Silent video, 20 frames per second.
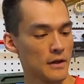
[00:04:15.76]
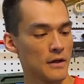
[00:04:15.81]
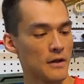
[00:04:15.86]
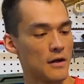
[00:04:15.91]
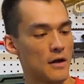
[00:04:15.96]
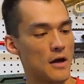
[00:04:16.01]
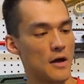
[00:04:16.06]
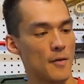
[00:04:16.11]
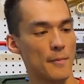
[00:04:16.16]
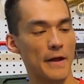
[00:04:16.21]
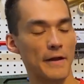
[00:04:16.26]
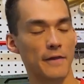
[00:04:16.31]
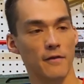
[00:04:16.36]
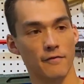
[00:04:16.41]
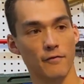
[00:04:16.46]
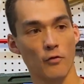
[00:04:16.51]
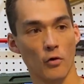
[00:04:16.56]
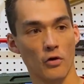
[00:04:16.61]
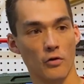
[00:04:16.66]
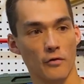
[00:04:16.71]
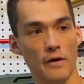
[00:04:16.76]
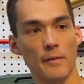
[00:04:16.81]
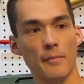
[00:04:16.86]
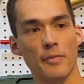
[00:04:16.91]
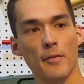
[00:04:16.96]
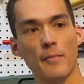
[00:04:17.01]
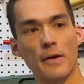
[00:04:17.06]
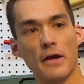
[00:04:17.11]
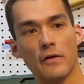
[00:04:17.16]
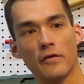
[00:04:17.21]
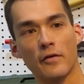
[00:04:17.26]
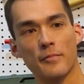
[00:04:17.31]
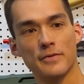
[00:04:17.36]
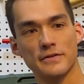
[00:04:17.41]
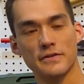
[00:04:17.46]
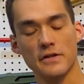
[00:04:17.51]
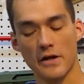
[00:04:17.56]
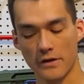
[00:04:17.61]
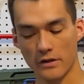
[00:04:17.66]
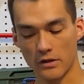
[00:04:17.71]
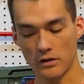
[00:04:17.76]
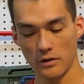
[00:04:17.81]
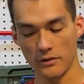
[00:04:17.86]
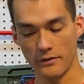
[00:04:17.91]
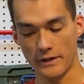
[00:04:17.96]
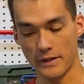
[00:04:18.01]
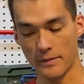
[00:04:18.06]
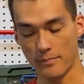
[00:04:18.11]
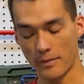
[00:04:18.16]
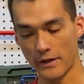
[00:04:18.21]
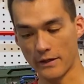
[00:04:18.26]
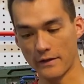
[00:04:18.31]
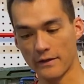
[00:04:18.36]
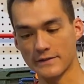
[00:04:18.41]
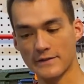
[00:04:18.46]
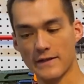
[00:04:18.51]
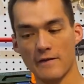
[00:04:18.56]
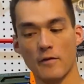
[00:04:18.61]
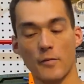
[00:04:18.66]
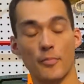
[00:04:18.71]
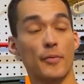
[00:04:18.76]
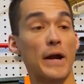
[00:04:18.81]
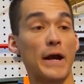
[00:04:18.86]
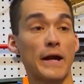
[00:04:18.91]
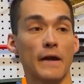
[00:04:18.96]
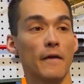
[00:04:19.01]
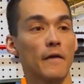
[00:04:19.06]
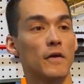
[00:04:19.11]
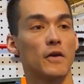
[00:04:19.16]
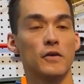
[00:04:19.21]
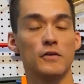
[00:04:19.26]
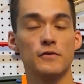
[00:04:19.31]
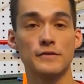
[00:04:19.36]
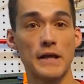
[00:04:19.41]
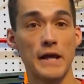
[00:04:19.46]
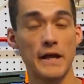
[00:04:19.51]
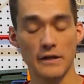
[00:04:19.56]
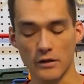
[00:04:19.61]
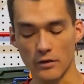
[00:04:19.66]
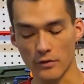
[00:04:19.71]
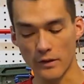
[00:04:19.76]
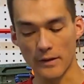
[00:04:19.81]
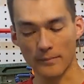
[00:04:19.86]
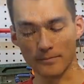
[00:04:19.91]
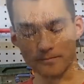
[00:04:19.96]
Like the foregrip, the main grip is not included, but it does have a bracket that can use any grip.